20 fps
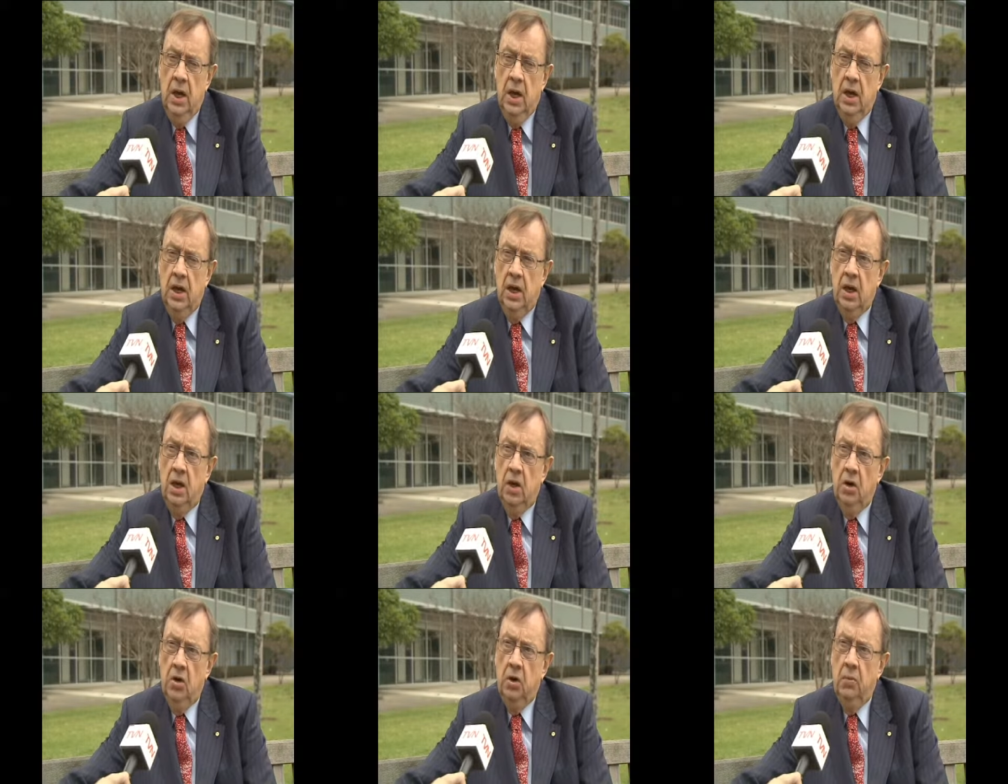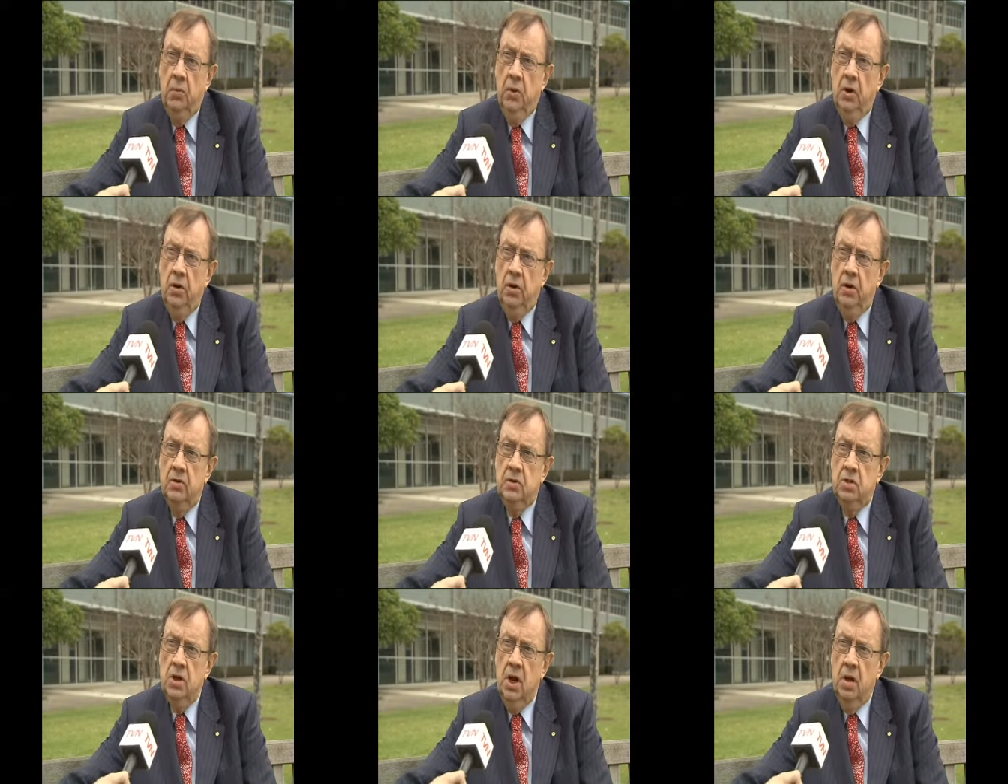along uh, a period
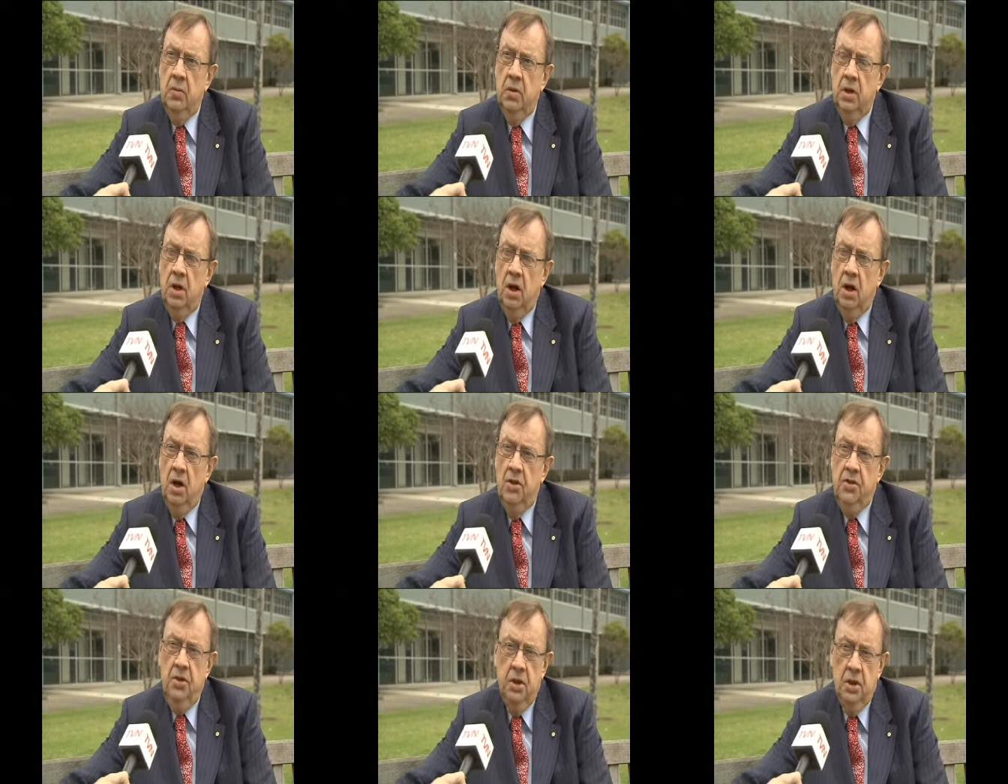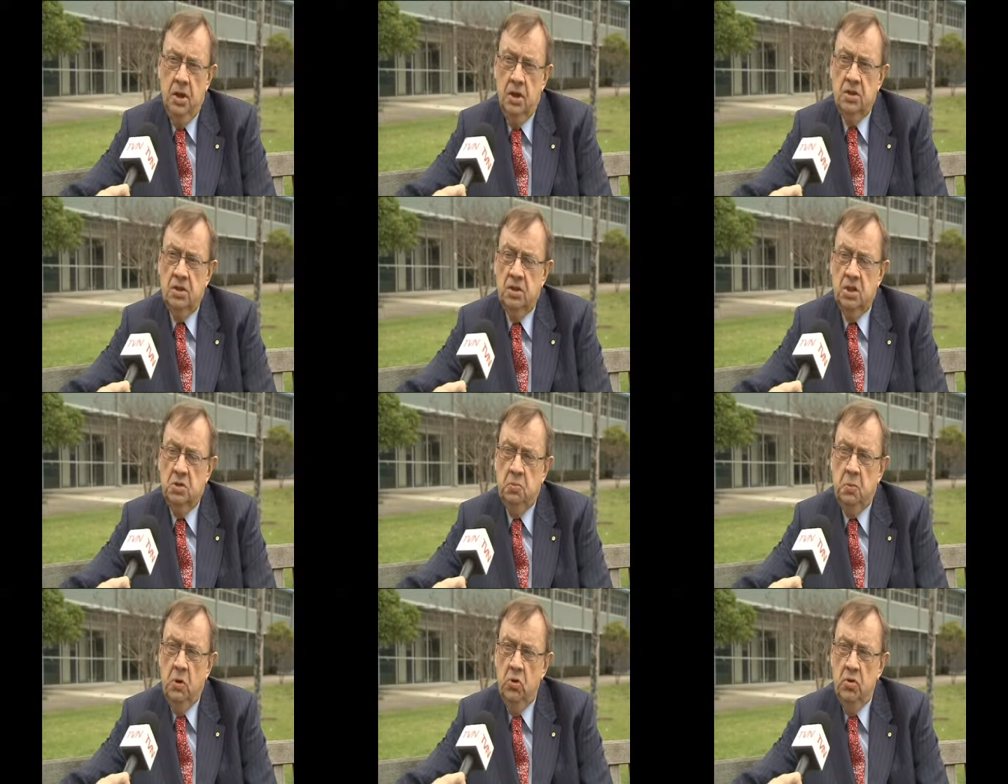of time. And I think that's the
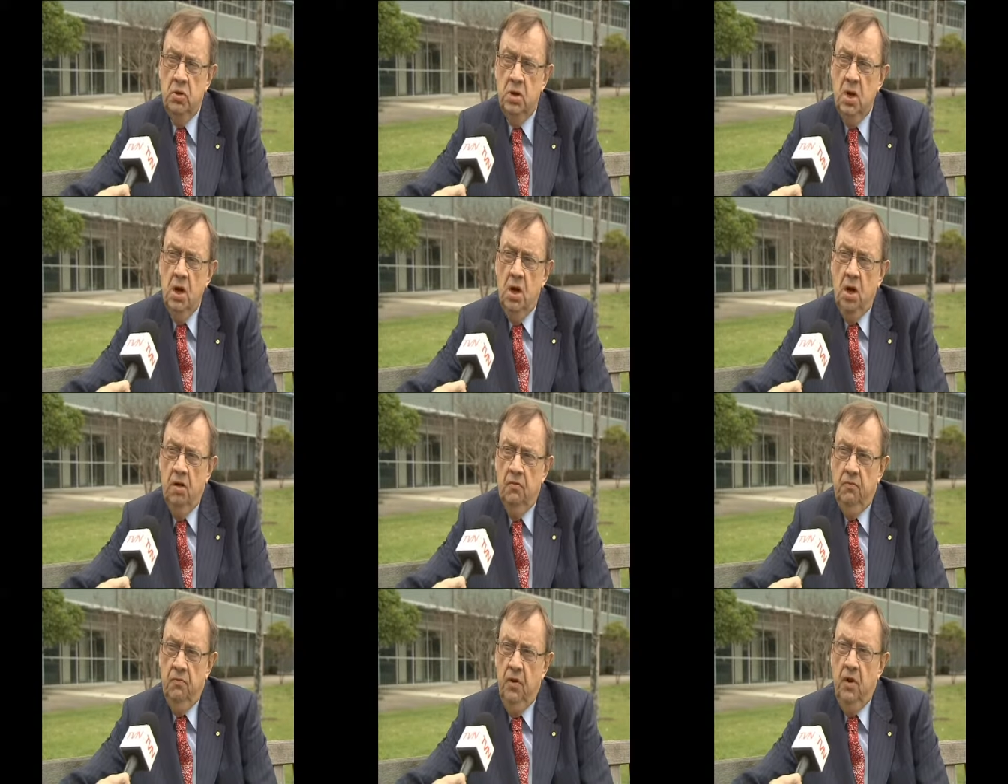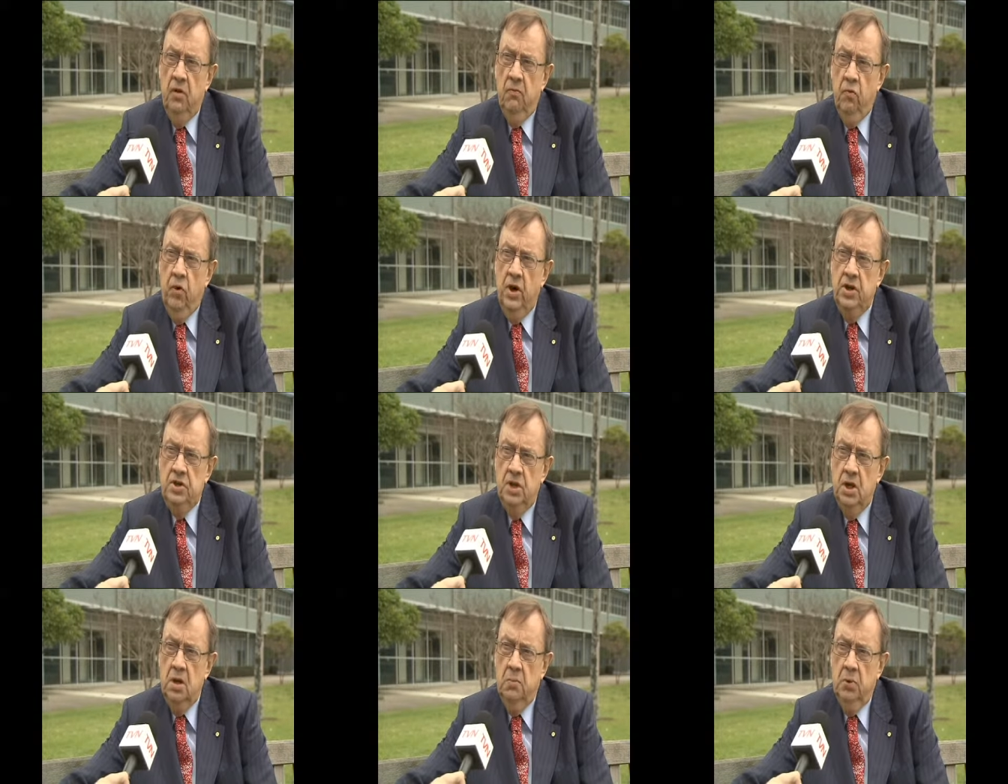spirit of, of
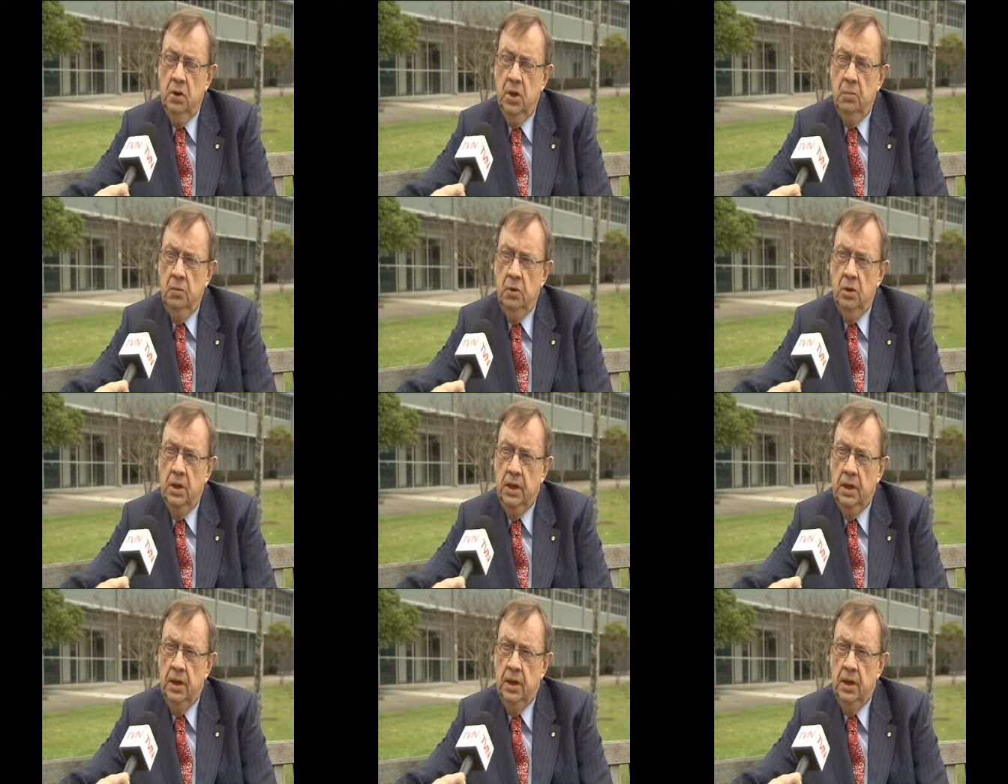racing people.